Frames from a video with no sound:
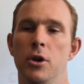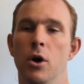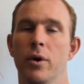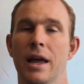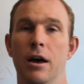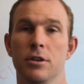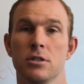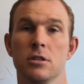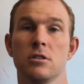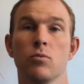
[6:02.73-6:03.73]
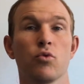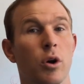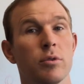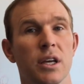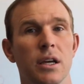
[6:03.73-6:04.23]
knowing how the system
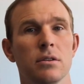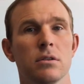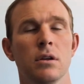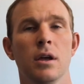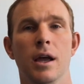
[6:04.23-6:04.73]
rotates,